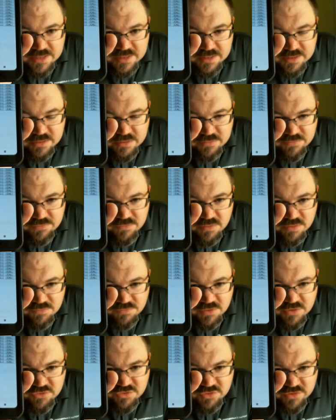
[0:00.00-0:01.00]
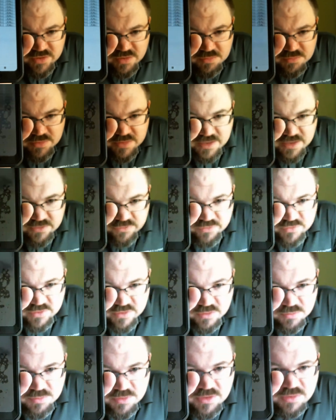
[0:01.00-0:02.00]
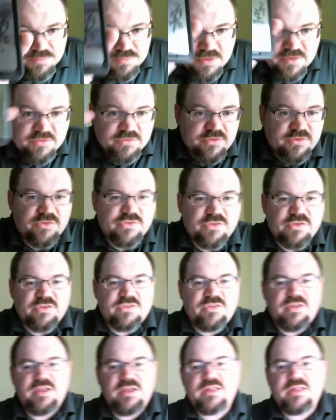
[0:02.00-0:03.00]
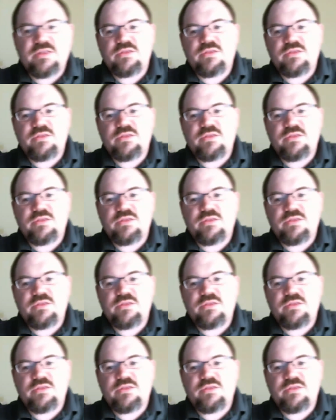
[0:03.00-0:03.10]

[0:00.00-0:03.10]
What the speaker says: And then eventually there's going to be basically 16 of